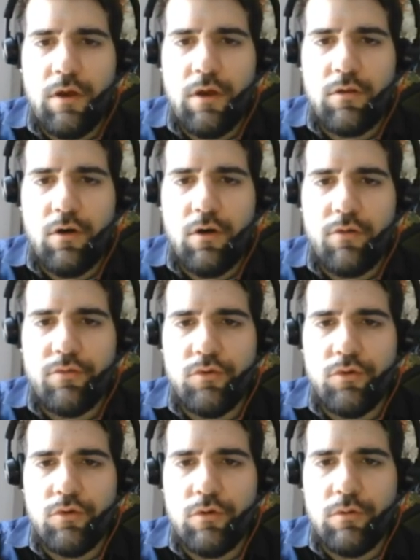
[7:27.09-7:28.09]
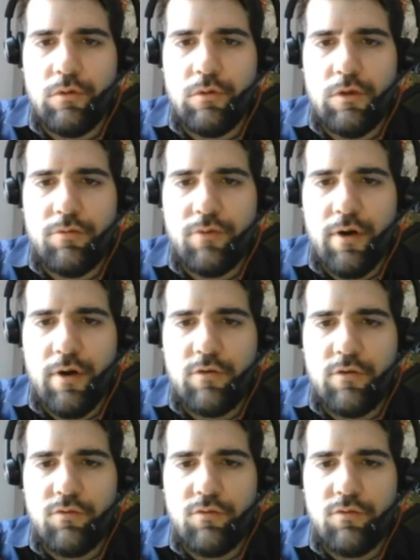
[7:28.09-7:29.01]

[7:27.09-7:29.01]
and after e5,